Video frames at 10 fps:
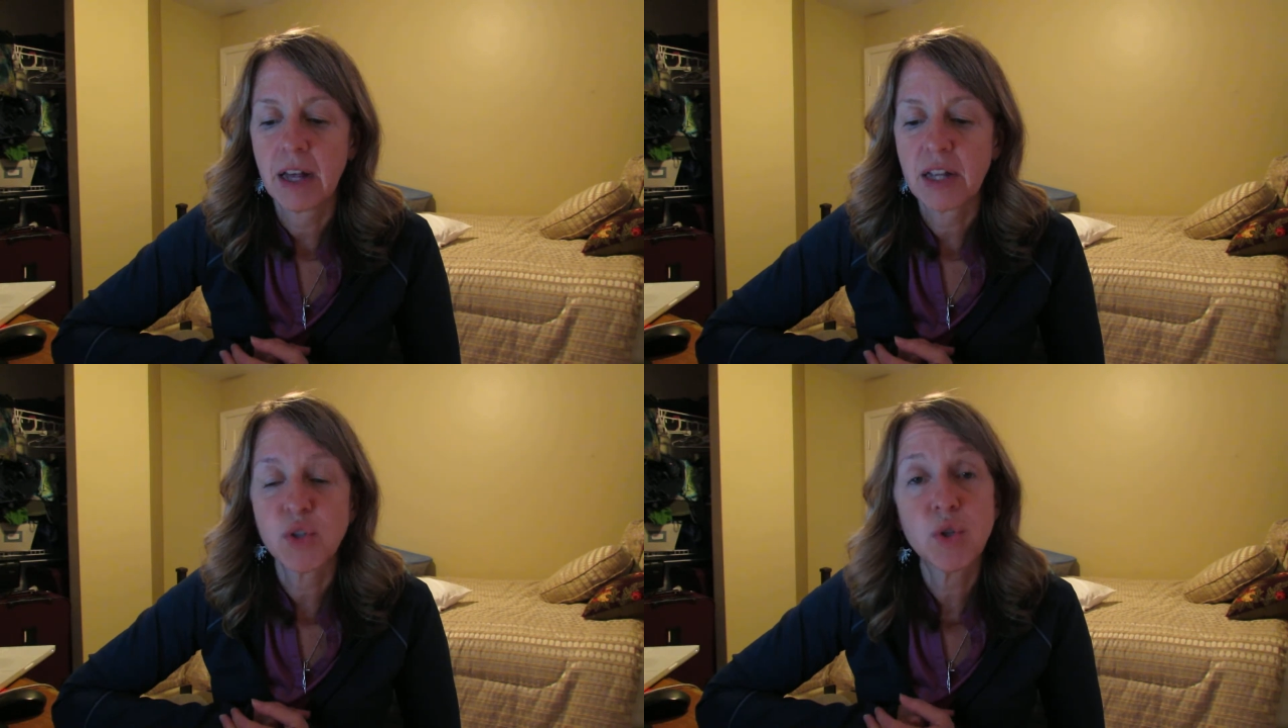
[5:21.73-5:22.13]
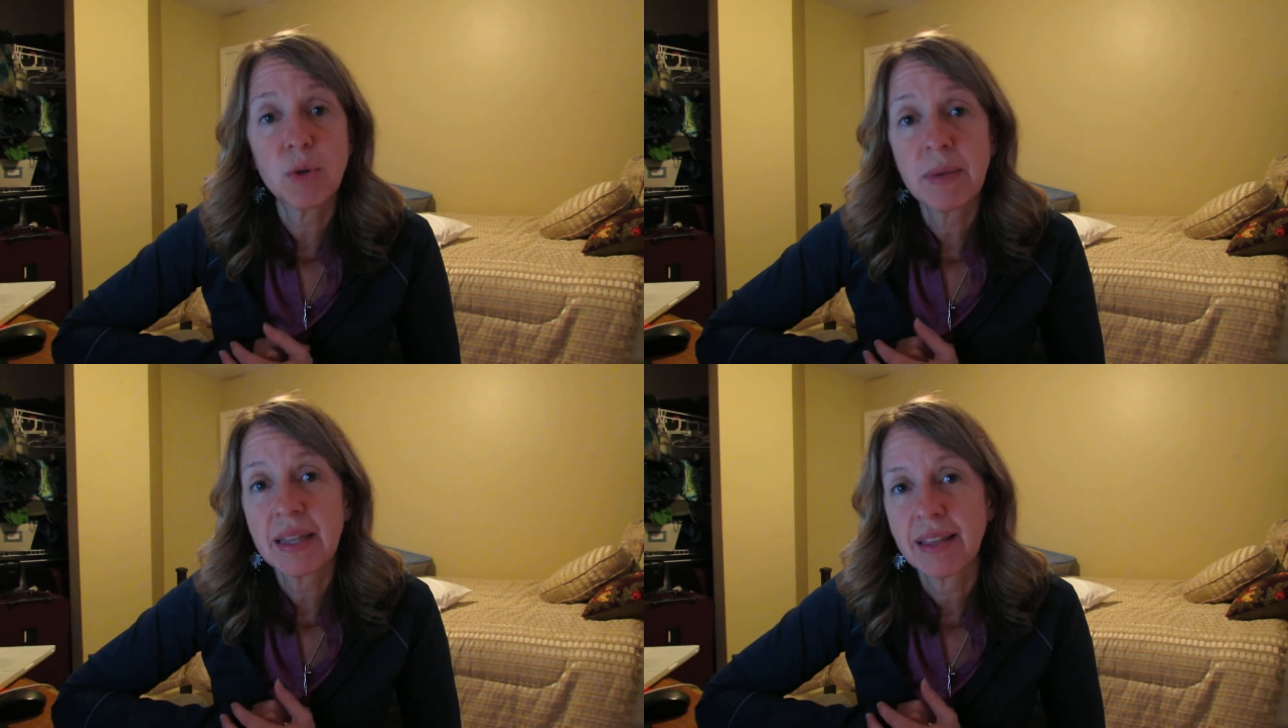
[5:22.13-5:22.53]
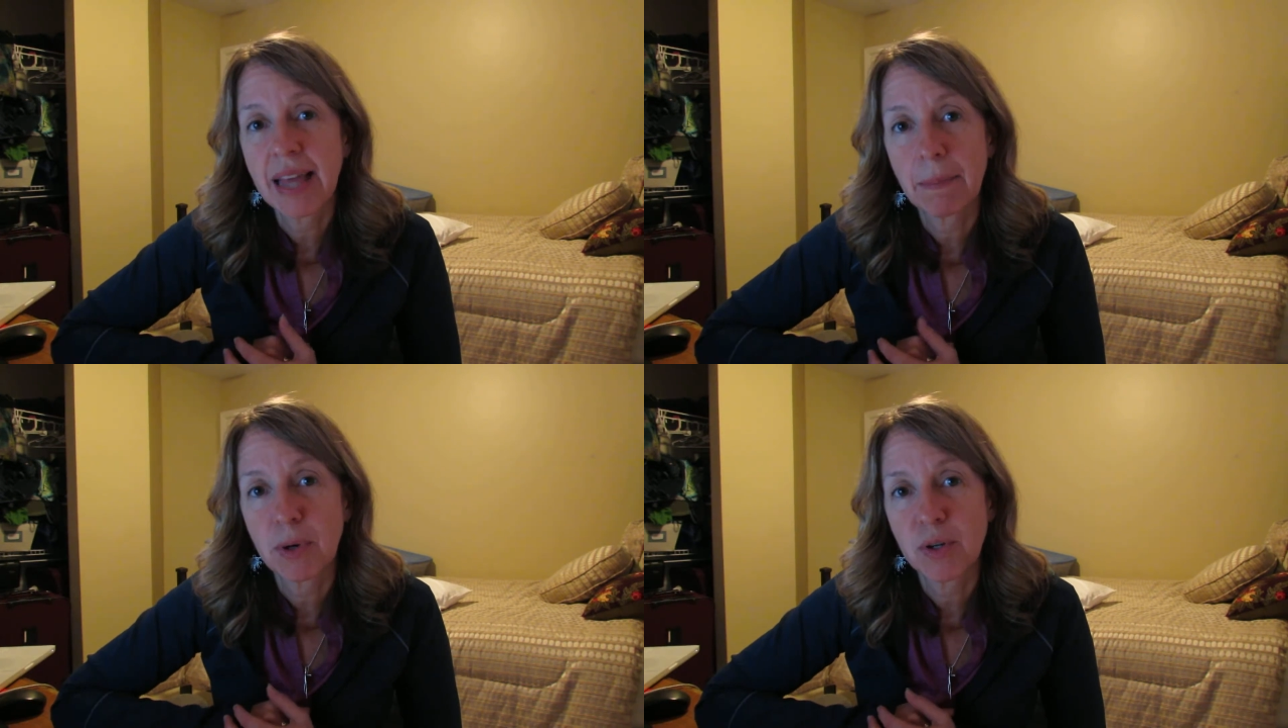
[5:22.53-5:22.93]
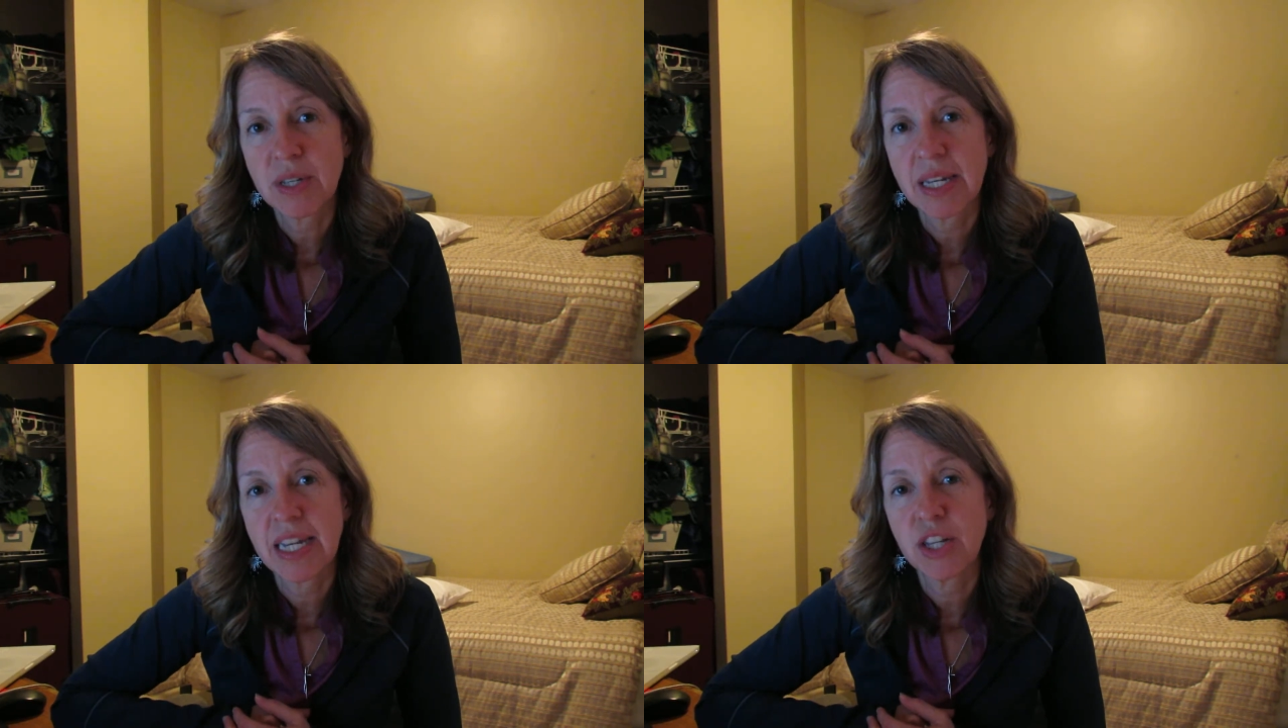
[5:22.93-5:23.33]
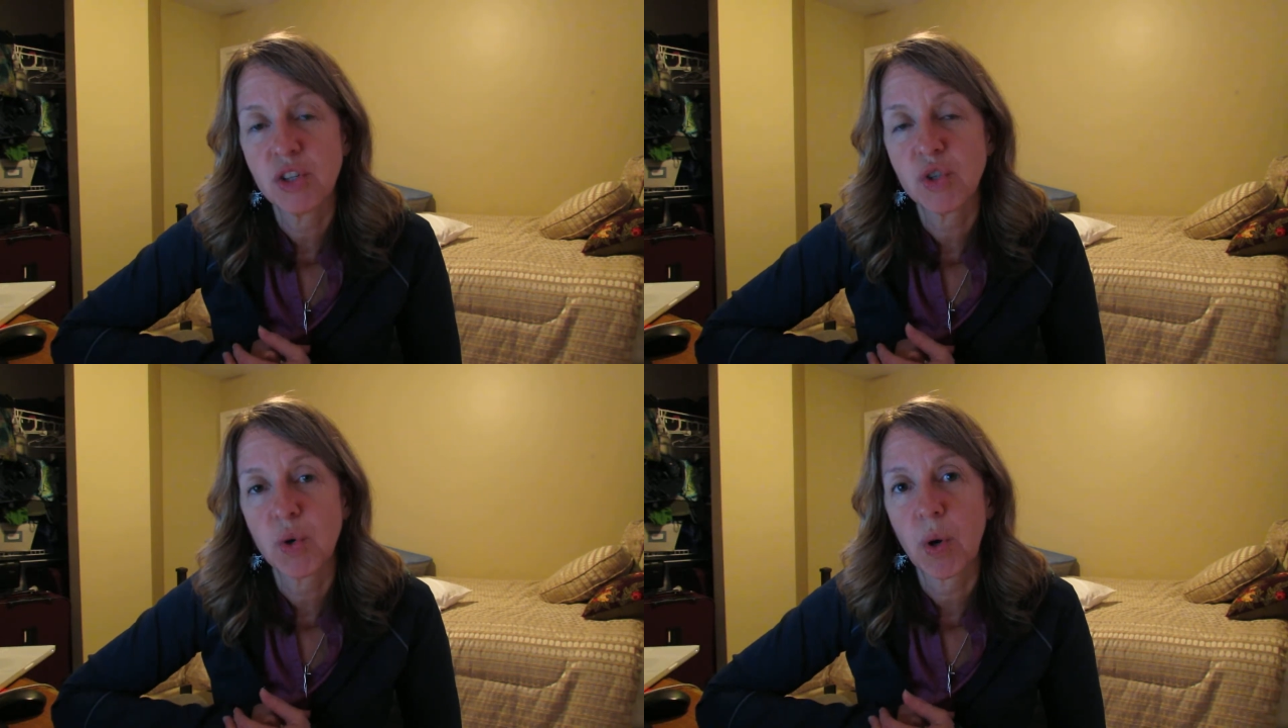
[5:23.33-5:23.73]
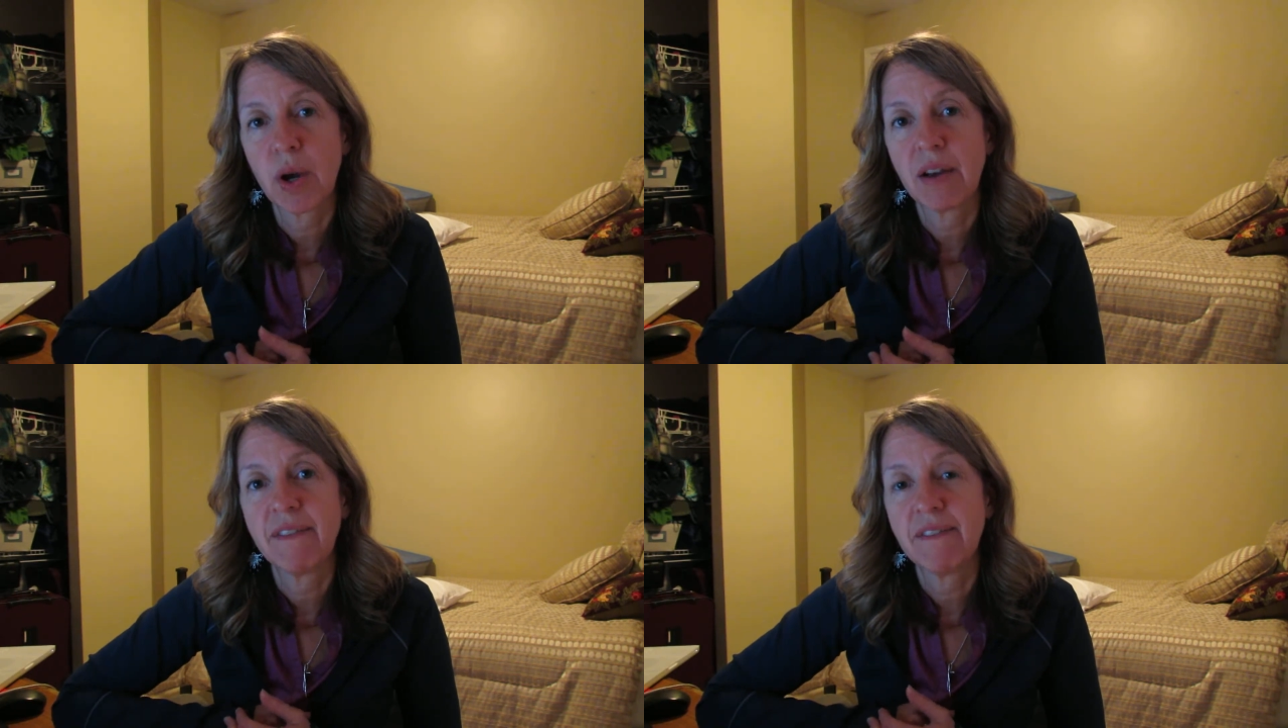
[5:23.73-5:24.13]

assuming that that person is your